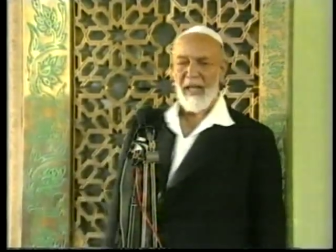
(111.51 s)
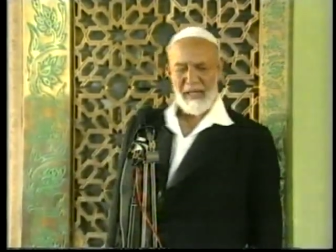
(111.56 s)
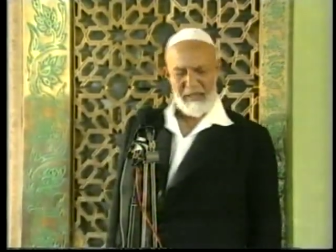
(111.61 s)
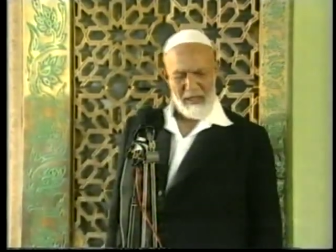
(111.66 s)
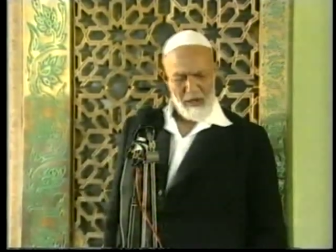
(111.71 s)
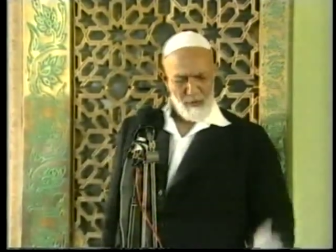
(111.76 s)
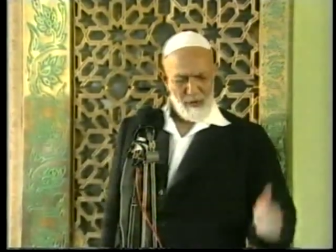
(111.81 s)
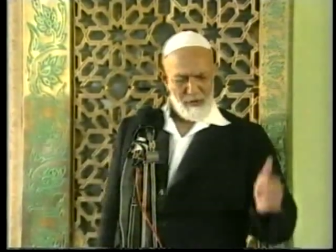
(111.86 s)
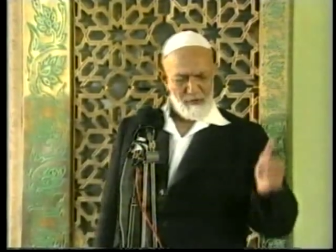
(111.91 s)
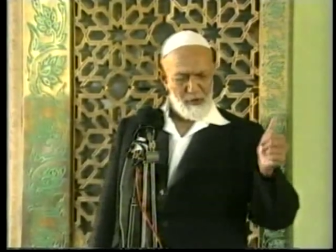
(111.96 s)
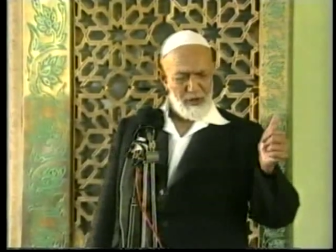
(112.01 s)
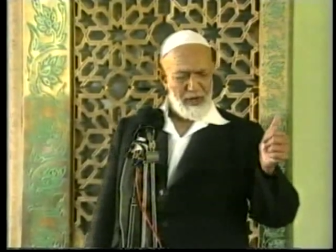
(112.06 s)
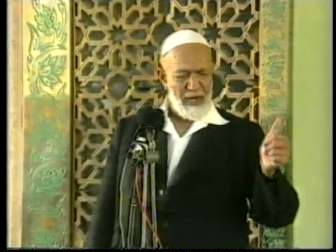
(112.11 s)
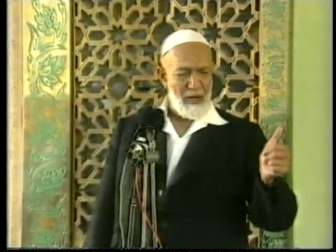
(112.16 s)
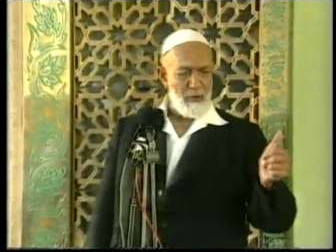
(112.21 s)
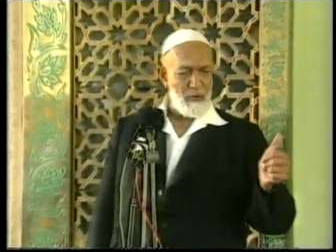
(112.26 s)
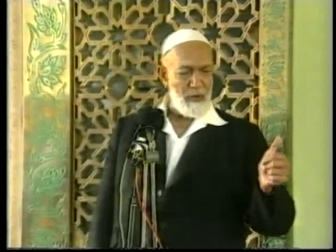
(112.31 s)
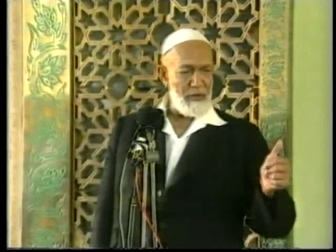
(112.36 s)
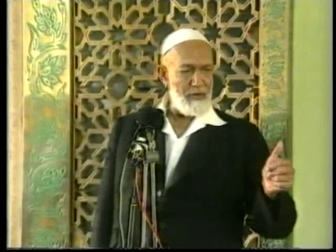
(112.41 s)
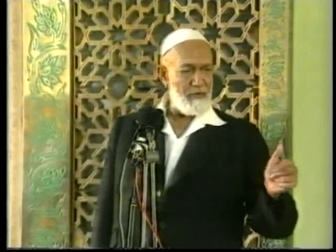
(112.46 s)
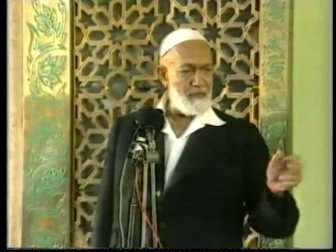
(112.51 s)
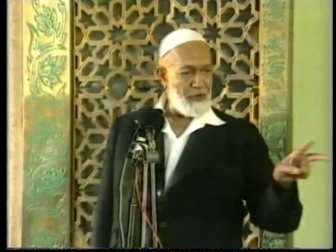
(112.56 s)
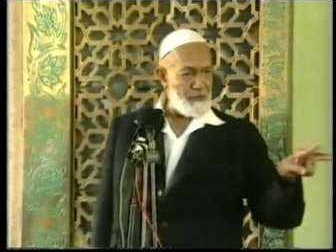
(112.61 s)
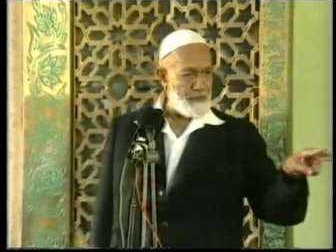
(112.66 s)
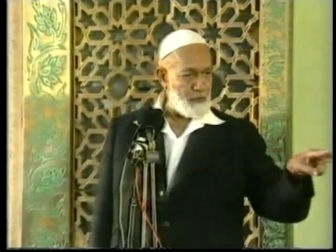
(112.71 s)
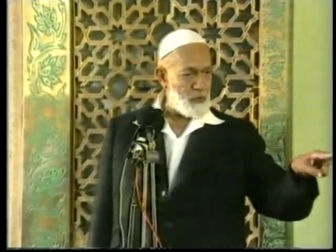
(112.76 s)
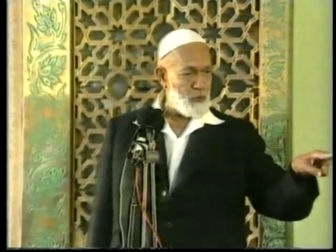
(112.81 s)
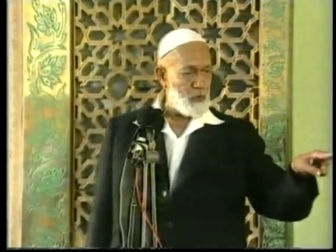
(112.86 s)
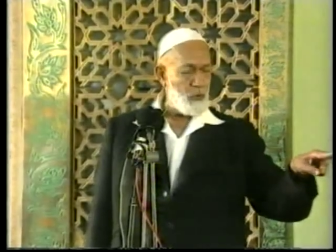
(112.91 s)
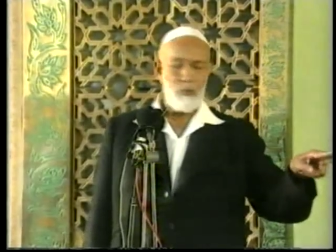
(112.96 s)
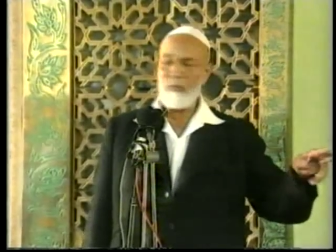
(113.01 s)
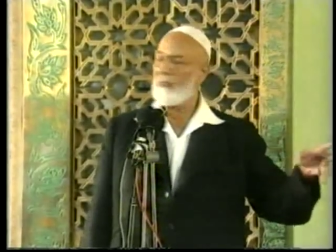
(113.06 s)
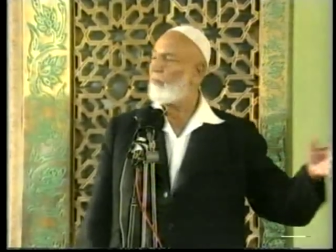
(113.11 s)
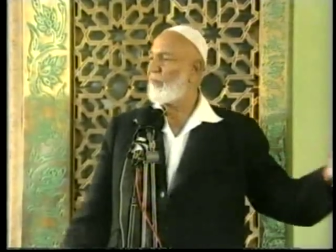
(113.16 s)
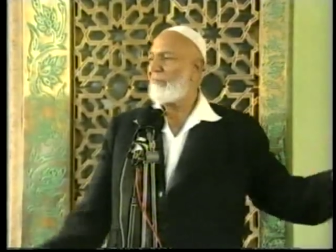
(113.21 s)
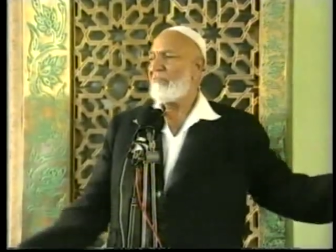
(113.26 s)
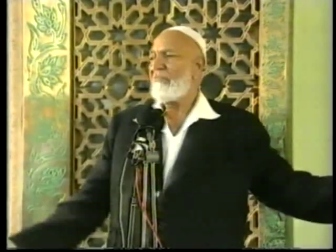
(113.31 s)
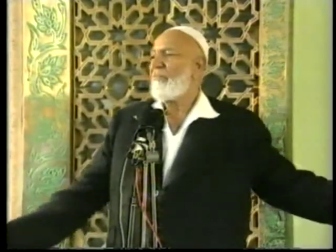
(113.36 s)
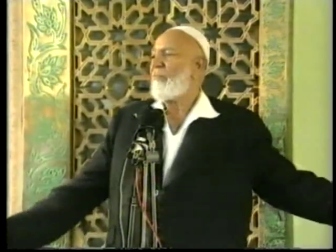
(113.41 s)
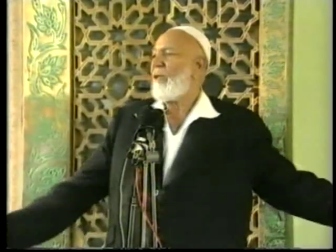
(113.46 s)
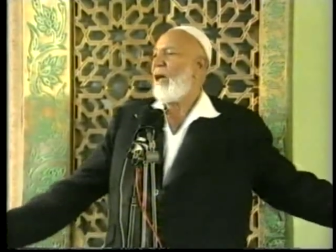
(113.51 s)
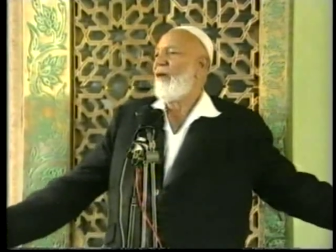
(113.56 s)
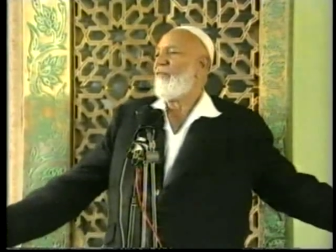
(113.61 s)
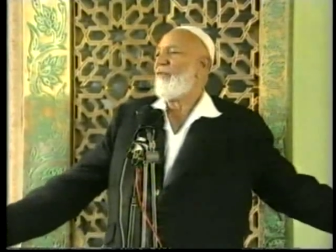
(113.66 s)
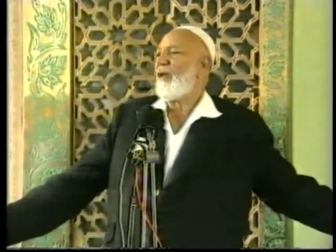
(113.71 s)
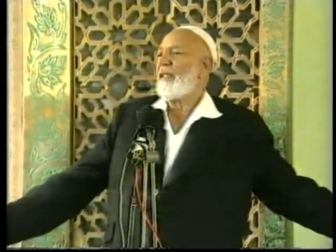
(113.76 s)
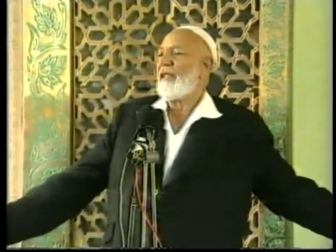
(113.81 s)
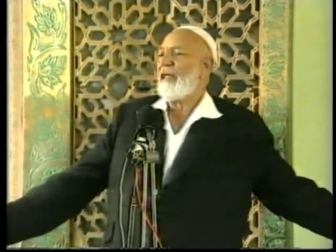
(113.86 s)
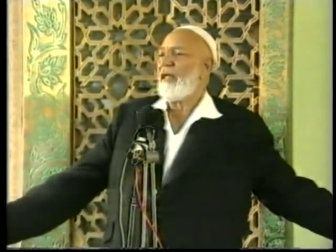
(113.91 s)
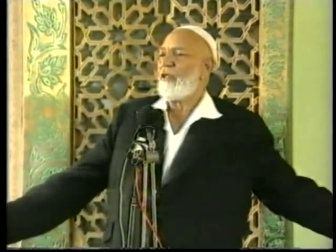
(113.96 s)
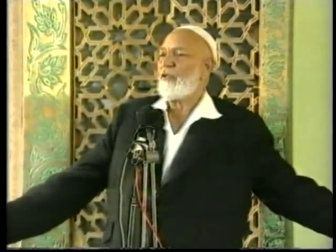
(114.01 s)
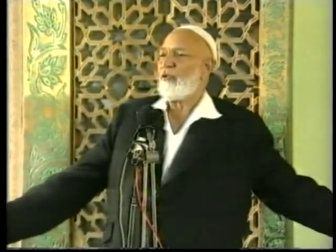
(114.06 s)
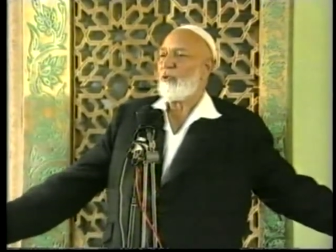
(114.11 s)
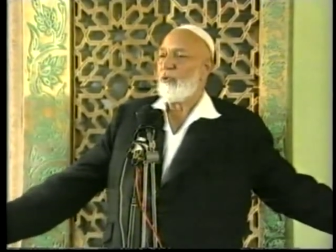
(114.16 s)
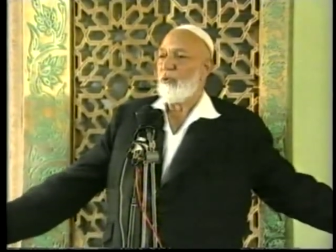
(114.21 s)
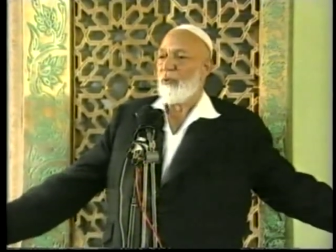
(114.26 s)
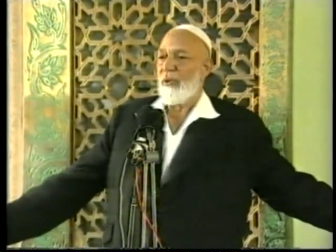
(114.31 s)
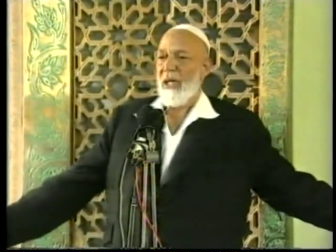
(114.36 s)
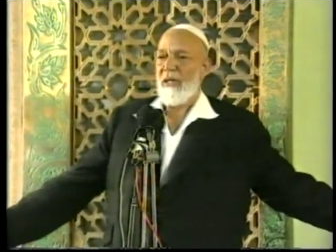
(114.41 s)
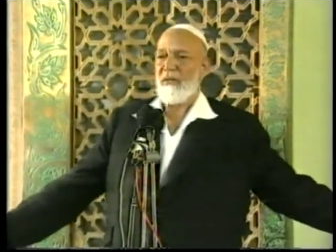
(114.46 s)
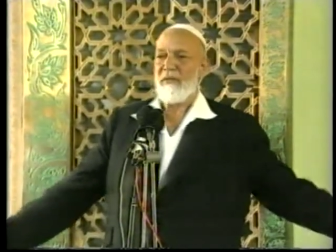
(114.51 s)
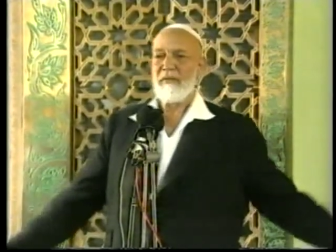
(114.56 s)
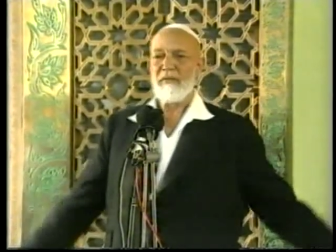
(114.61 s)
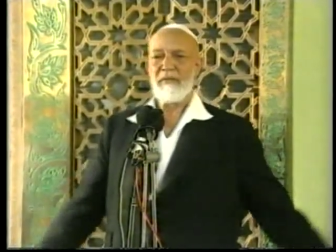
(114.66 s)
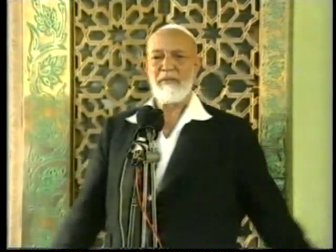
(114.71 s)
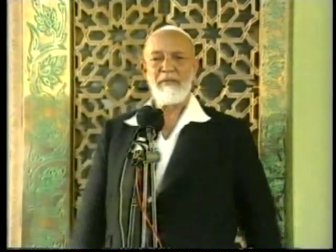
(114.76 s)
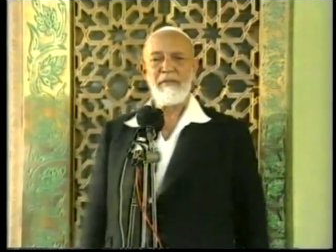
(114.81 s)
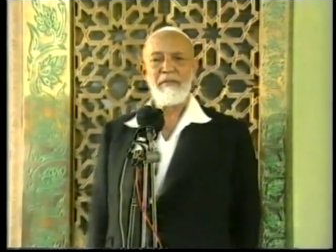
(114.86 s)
I said, I'll wait for an hour, wait for two. I have nothing else to do now.